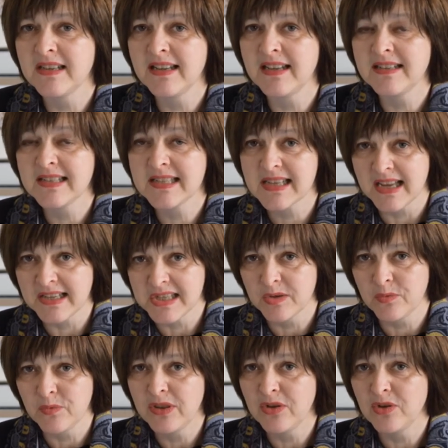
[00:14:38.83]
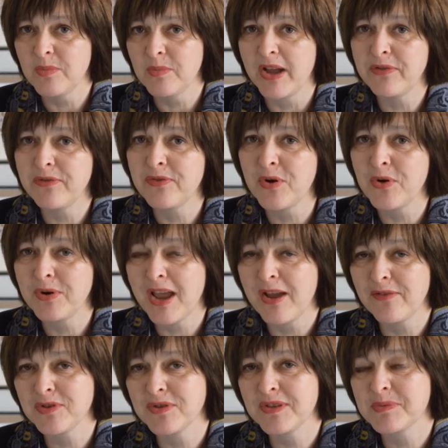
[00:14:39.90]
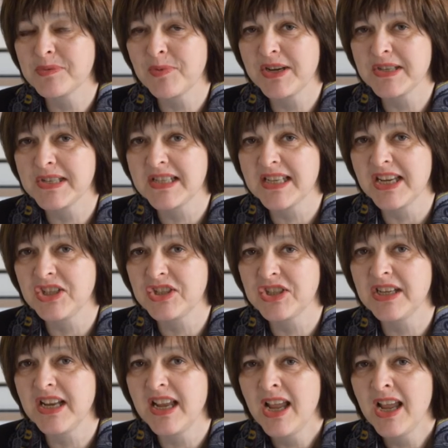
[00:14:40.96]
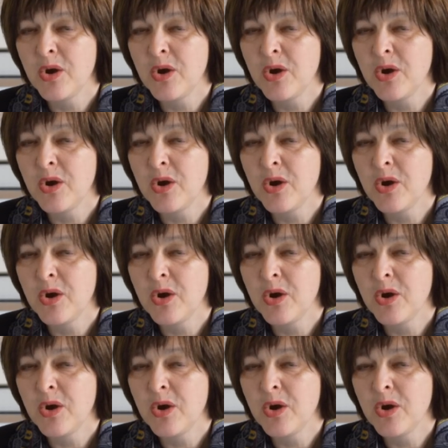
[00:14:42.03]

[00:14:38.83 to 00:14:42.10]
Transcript: and discussing with you by phone after this presentation,